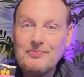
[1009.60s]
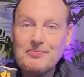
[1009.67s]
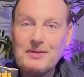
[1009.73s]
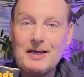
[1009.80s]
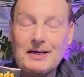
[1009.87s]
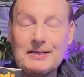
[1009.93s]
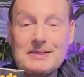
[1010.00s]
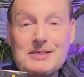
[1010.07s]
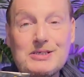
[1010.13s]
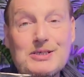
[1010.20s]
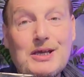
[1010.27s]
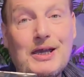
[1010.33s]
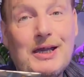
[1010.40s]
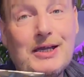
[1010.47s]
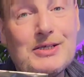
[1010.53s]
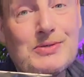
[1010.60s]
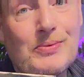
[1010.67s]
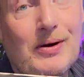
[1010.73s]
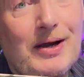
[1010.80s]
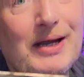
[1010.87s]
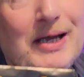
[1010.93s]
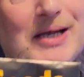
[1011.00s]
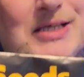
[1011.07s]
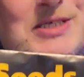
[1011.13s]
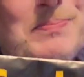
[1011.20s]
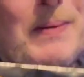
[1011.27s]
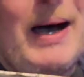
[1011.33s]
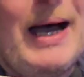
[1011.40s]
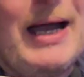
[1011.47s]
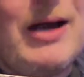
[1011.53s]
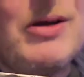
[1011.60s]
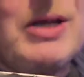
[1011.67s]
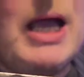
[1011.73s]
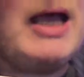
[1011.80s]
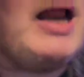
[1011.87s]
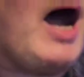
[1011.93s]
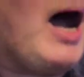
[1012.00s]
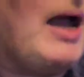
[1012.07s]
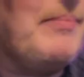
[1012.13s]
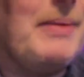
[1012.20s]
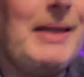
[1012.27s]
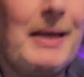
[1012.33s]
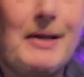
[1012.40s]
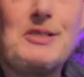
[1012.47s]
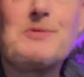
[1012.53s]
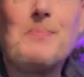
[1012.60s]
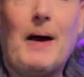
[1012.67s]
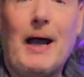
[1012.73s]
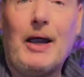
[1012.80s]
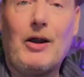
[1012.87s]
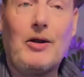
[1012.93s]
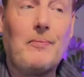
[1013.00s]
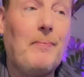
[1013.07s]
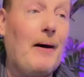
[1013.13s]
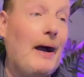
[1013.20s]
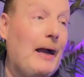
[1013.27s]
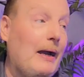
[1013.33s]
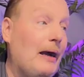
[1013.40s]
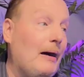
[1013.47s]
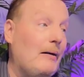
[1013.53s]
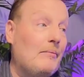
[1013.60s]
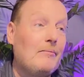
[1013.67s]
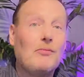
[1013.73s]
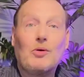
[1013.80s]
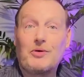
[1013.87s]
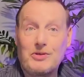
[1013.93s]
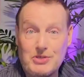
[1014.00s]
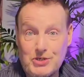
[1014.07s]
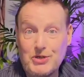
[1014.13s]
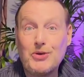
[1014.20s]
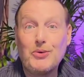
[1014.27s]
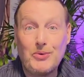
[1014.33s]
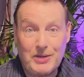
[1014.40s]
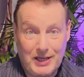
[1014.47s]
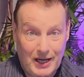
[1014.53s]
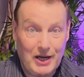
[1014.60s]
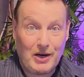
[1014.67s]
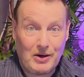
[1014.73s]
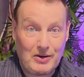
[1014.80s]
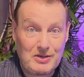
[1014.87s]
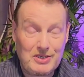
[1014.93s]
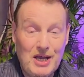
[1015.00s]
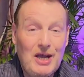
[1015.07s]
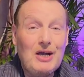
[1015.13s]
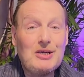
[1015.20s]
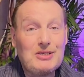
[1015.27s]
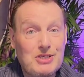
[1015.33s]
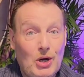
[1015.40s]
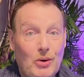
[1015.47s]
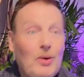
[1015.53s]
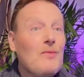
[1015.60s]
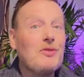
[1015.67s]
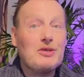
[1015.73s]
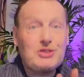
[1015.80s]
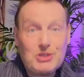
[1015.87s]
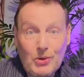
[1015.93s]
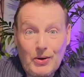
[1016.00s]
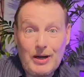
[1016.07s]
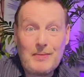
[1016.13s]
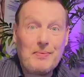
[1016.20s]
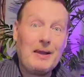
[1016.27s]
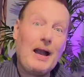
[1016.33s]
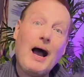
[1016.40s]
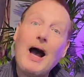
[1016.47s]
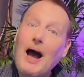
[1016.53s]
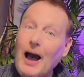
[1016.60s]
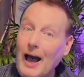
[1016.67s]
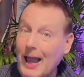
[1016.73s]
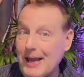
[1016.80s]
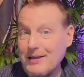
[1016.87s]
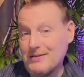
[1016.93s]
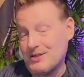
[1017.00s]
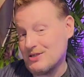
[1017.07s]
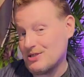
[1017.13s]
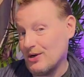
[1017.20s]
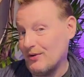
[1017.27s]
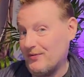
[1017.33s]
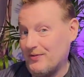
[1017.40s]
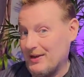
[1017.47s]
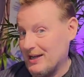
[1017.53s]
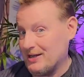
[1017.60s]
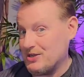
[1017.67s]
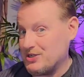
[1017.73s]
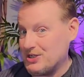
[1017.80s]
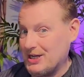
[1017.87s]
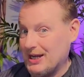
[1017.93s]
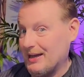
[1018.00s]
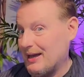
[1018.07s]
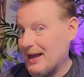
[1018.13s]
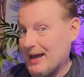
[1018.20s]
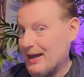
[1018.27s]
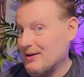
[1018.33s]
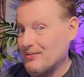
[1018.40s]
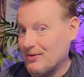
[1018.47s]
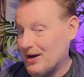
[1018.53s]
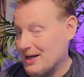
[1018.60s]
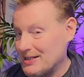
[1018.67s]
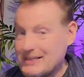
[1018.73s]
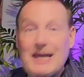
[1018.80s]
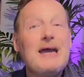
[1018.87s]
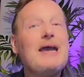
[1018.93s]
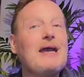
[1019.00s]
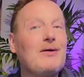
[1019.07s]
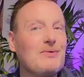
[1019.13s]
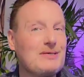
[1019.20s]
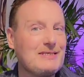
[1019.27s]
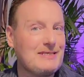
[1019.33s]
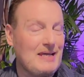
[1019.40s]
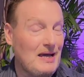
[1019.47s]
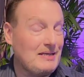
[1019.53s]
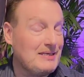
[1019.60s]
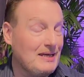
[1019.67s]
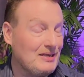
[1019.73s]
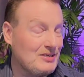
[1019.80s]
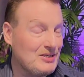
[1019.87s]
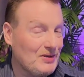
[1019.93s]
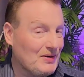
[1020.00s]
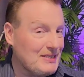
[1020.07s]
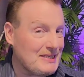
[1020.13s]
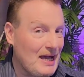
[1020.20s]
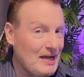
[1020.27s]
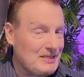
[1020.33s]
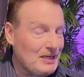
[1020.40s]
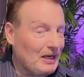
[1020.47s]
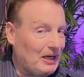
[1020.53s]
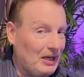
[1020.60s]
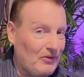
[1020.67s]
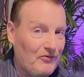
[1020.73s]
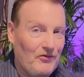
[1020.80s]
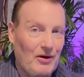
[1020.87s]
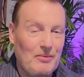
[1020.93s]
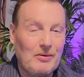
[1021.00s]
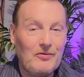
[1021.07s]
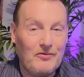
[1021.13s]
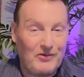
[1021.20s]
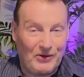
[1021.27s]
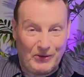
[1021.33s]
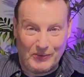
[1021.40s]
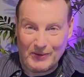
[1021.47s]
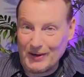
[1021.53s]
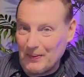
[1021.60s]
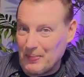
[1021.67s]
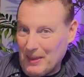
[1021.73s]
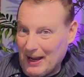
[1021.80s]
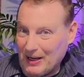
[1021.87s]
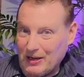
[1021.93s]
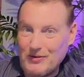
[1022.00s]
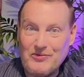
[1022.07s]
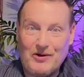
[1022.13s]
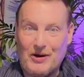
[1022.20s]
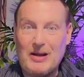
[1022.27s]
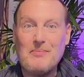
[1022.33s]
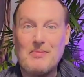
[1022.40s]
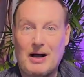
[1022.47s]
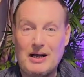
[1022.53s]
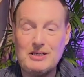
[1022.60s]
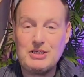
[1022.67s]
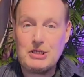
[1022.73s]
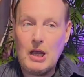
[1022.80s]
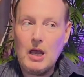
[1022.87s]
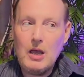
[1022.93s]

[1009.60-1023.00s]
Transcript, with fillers: the seeds were expired, and I mean expired by more than two years. So the story behind the Sophia Chia head was it was sent in to us as a gift from a viewer, thank you very much.